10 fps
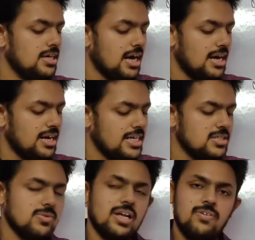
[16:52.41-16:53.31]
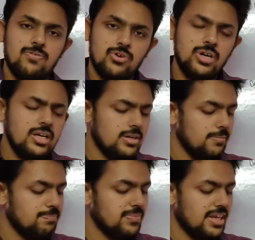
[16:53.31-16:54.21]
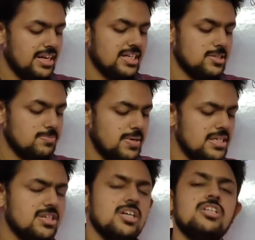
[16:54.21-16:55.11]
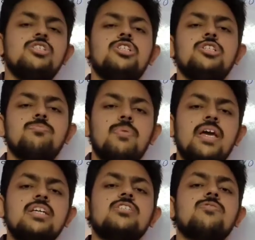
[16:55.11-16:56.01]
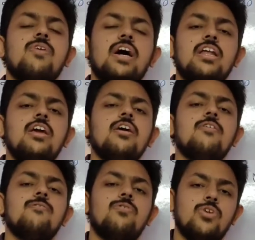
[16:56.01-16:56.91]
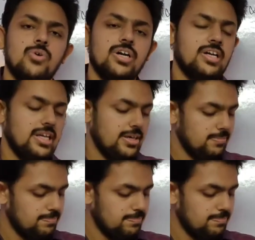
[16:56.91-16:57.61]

Rana is very fluent in her speech. She speaks very fluently.